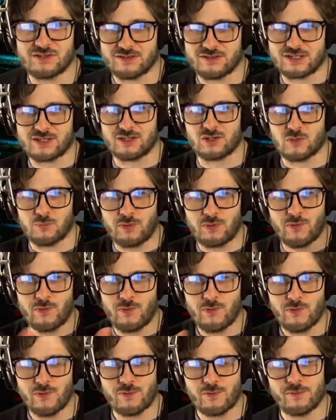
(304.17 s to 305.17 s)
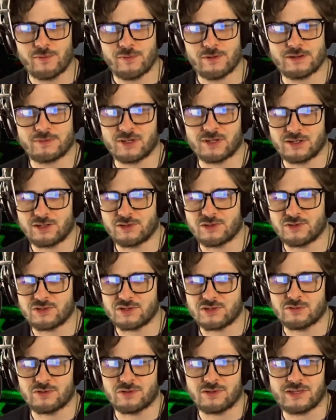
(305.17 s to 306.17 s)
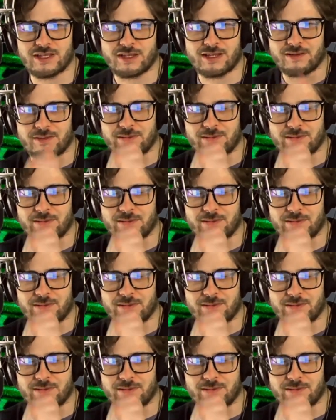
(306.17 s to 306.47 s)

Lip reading: It's going to go, and I'm going to lose the whole thing.